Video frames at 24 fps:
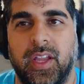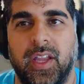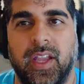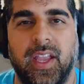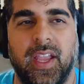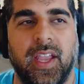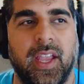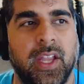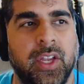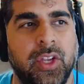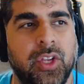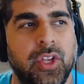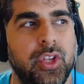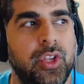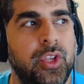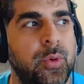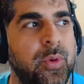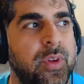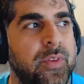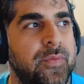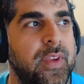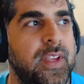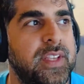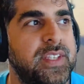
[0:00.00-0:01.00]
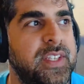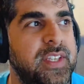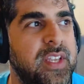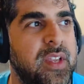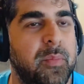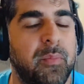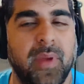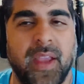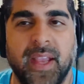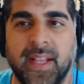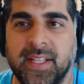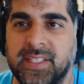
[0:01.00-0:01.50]
And you invested
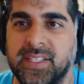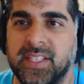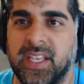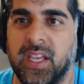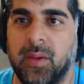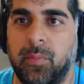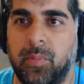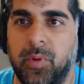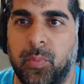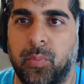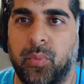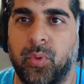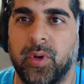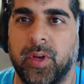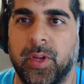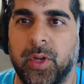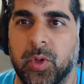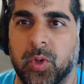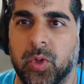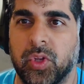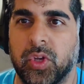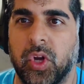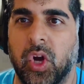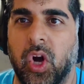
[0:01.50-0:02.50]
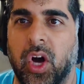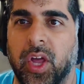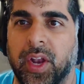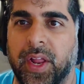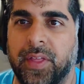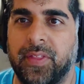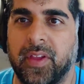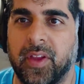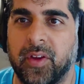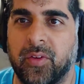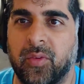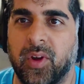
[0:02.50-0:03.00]
in Manscaped pretty early on, I
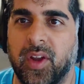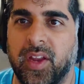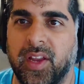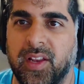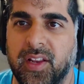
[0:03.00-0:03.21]
think, right?